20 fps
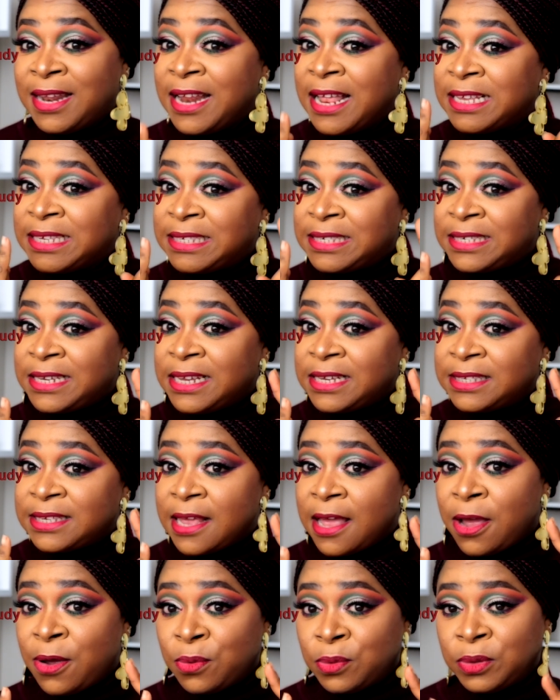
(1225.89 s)
That's 6
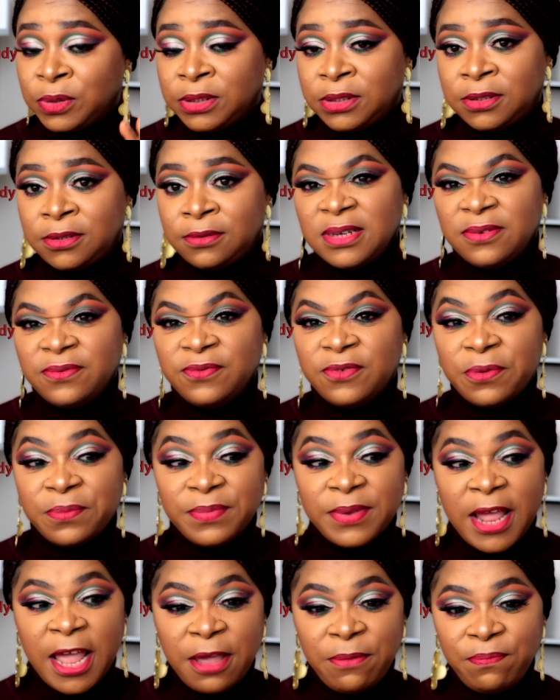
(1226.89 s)
hours.
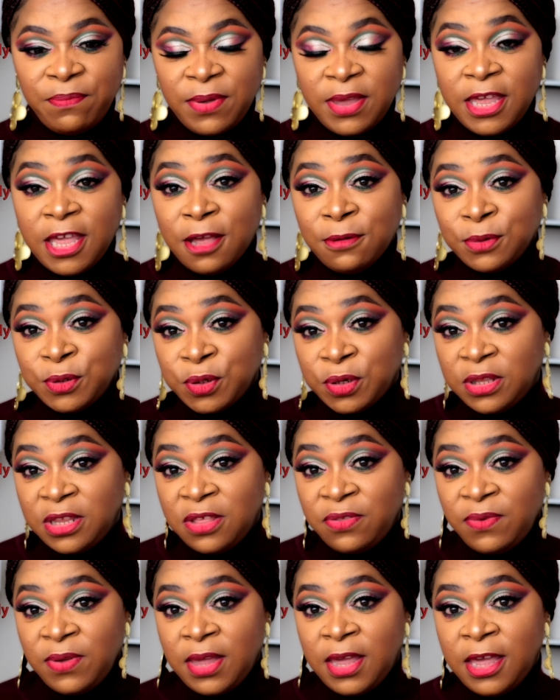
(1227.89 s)
From 9 p.m.
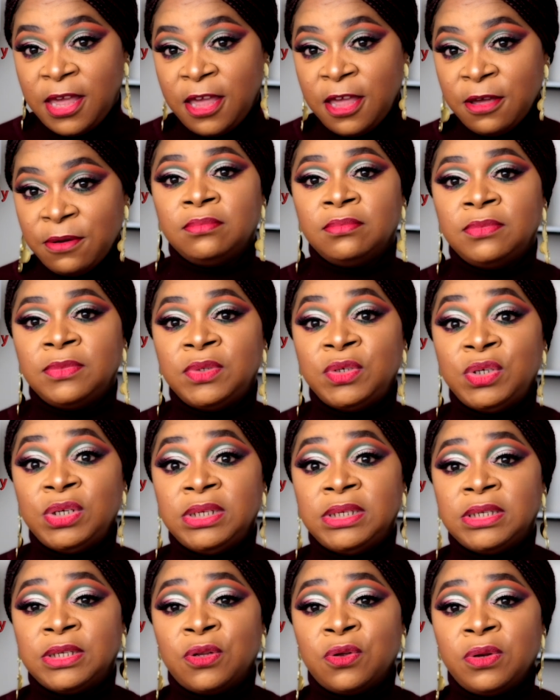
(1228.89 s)
to 3 a.m.
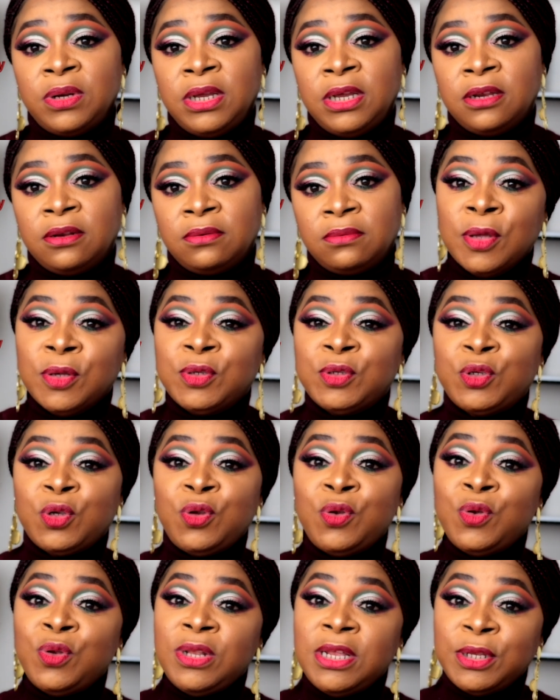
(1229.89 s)
she's studying. So
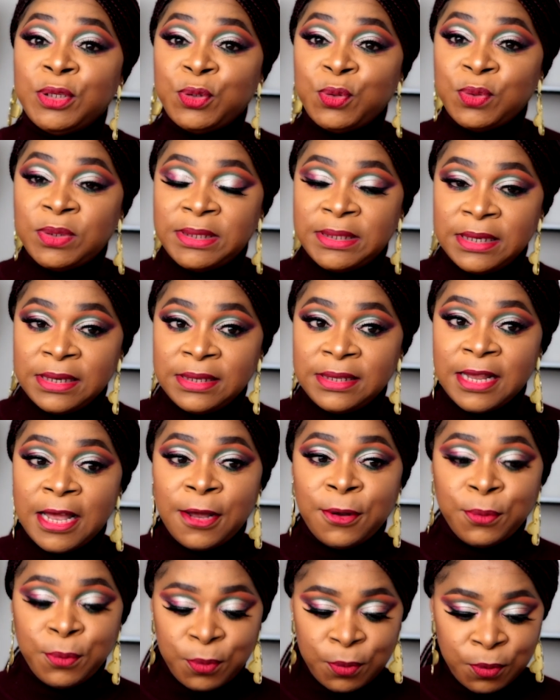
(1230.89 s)
you need to sit
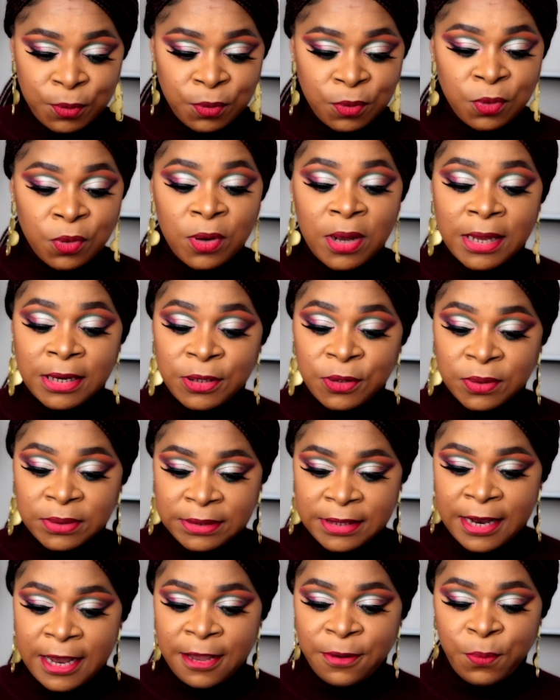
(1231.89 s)
down, look at your
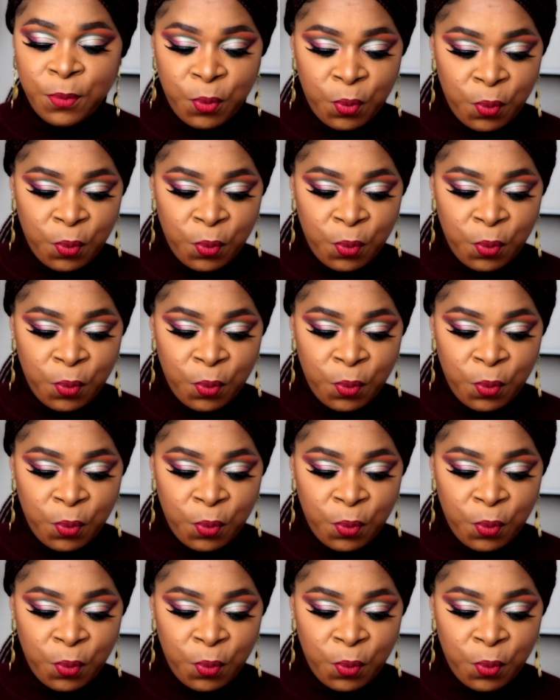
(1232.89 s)
time.